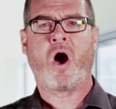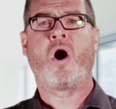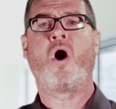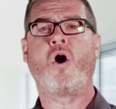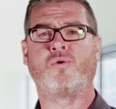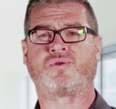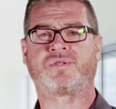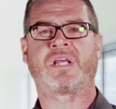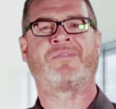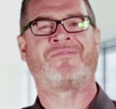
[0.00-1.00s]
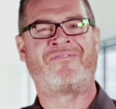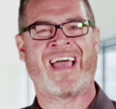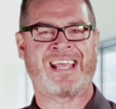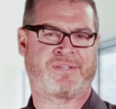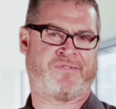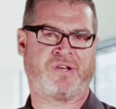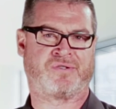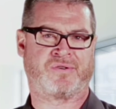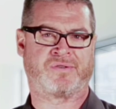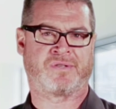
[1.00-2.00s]
a host of advanced
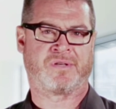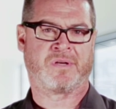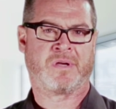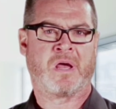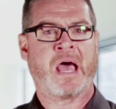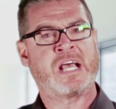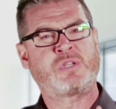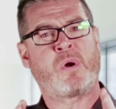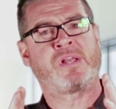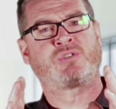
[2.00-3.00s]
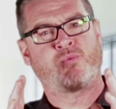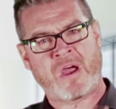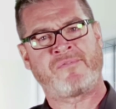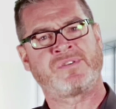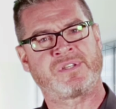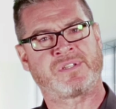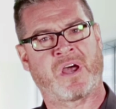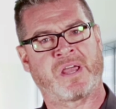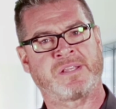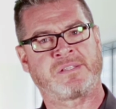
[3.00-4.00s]
features, as well as reference
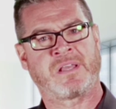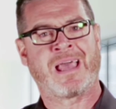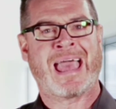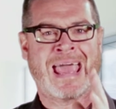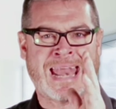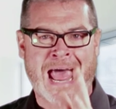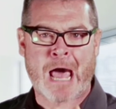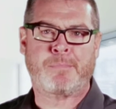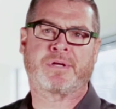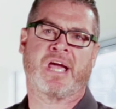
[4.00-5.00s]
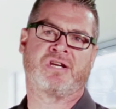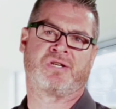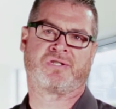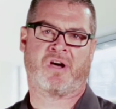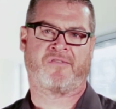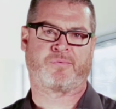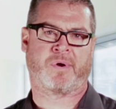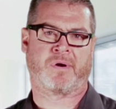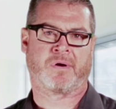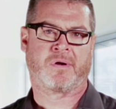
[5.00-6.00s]
designs and application
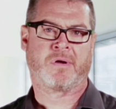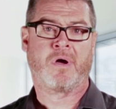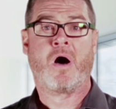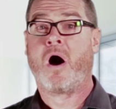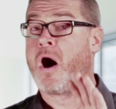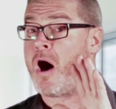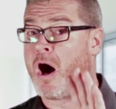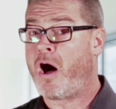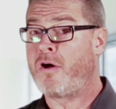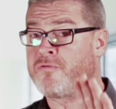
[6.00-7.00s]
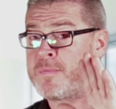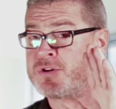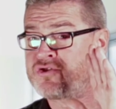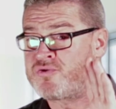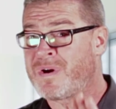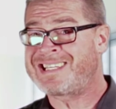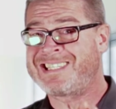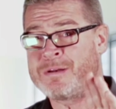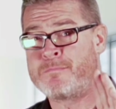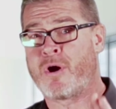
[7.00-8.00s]
software, all from a
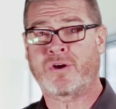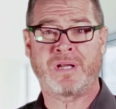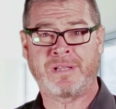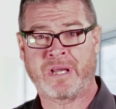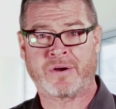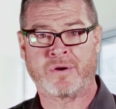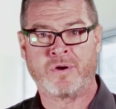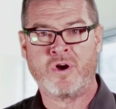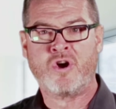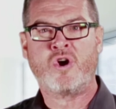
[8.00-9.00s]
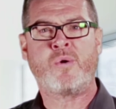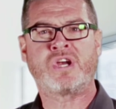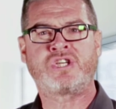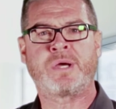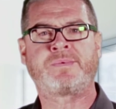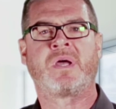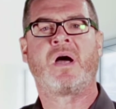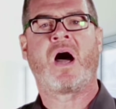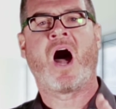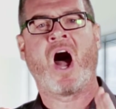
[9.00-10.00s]
trusted market leader who has shipped
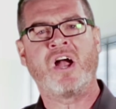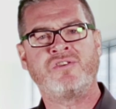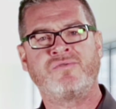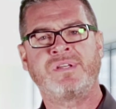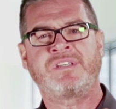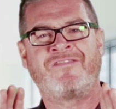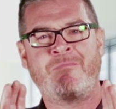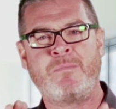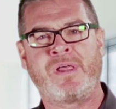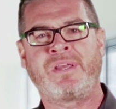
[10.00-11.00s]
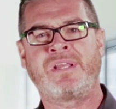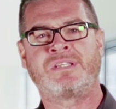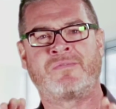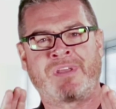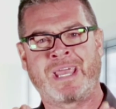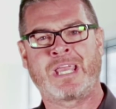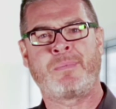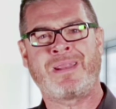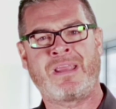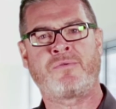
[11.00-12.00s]
hundreds of millions of
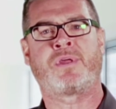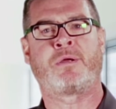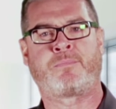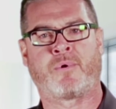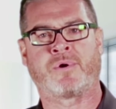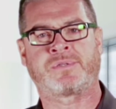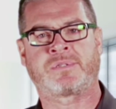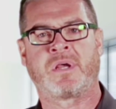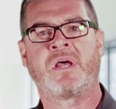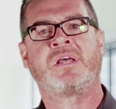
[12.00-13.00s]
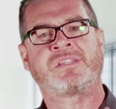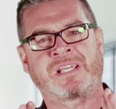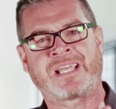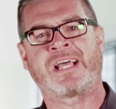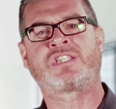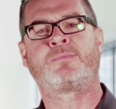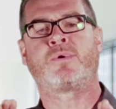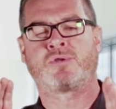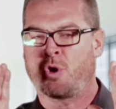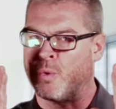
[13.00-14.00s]
gigabit Ethernet ports to
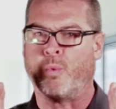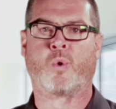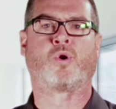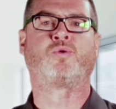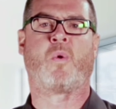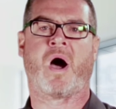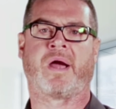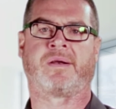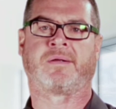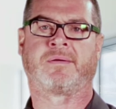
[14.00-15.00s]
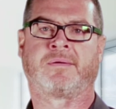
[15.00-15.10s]
customers worldwide.